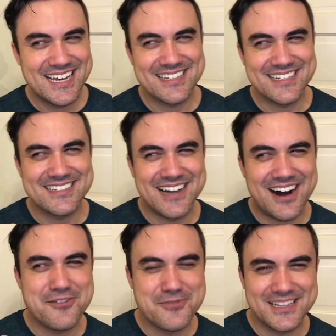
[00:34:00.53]
and
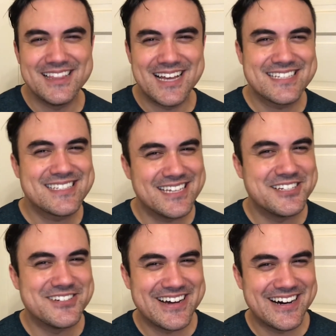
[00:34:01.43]
God really likes the
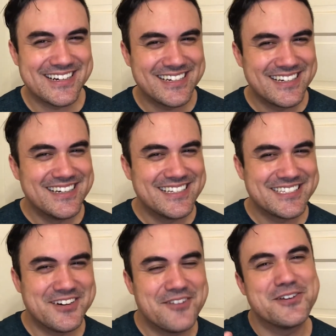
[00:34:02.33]
underdog.
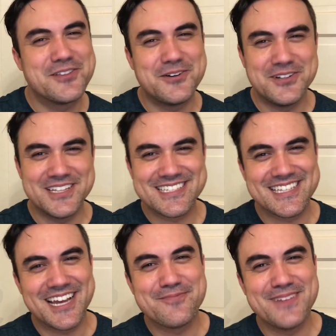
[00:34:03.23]
So if you're the
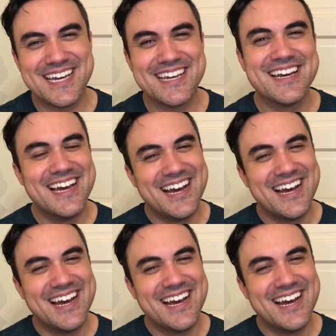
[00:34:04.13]
oldest like me,